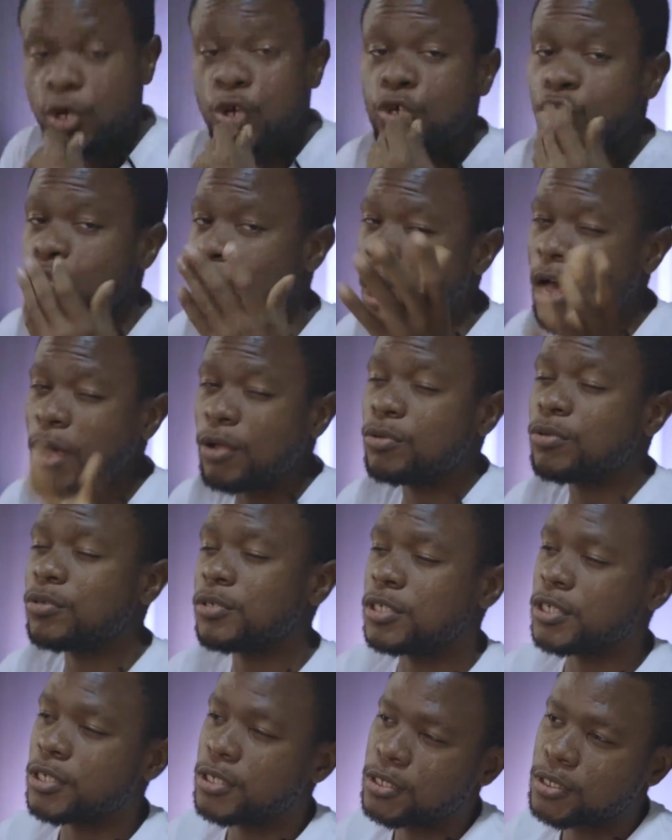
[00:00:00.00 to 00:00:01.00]
So how
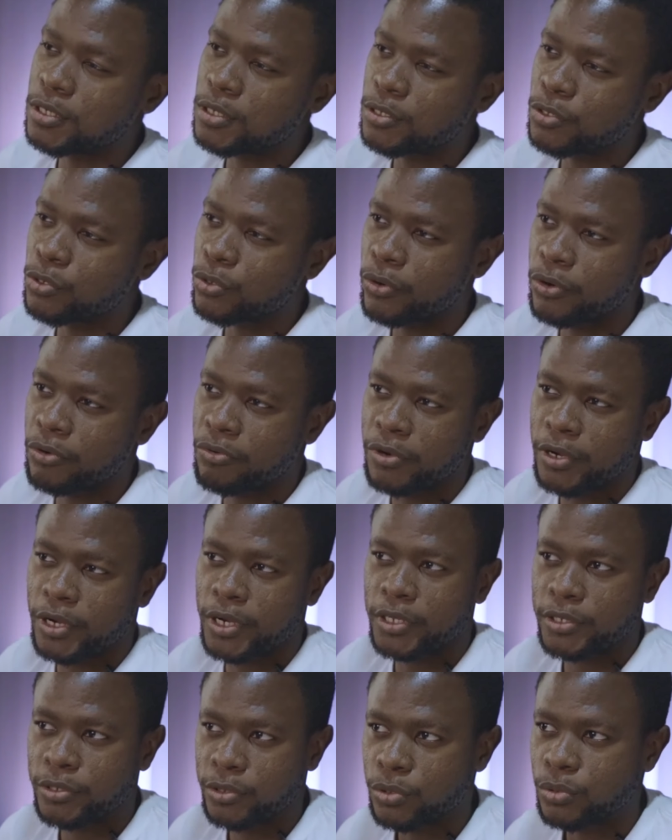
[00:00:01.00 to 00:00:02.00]
does this story
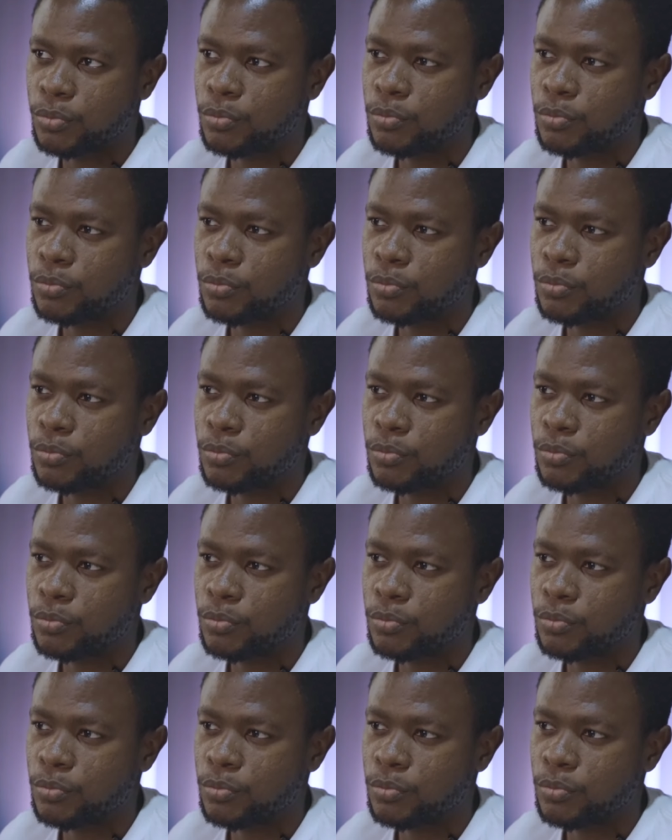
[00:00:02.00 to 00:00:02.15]
relate to